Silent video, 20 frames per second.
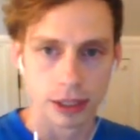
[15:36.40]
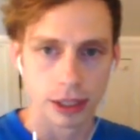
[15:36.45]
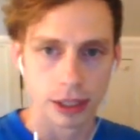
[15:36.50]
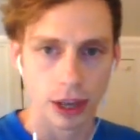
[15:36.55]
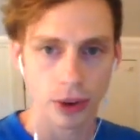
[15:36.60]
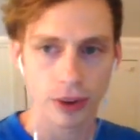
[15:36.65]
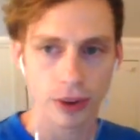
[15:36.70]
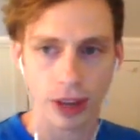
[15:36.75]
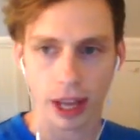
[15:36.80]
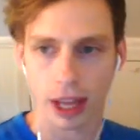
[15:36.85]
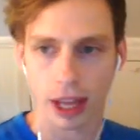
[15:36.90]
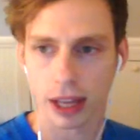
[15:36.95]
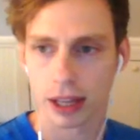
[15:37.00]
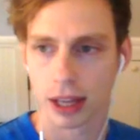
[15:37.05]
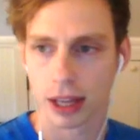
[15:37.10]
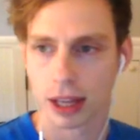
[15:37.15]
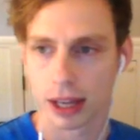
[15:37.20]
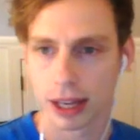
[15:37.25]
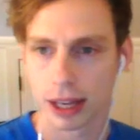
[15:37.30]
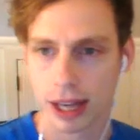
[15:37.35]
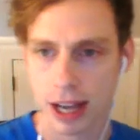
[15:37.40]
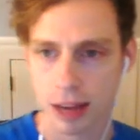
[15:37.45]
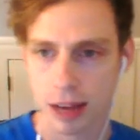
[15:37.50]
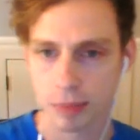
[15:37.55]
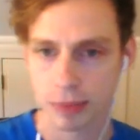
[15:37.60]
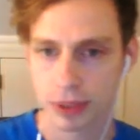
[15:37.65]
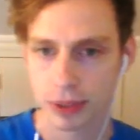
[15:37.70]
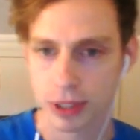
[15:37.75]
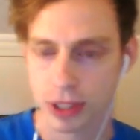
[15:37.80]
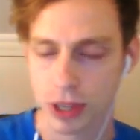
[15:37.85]
Okay,
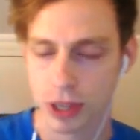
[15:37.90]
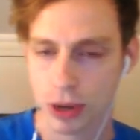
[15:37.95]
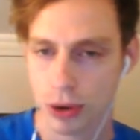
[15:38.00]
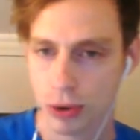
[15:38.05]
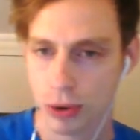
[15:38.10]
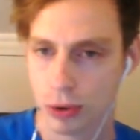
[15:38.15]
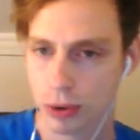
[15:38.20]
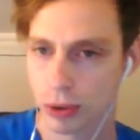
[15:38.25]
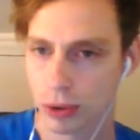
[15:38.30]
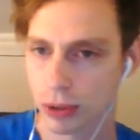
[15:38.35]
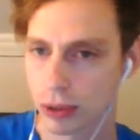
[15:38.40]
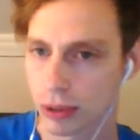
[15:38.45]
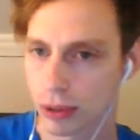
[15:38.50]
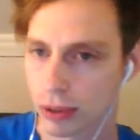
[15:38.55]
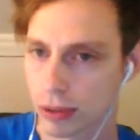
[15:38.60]
um, so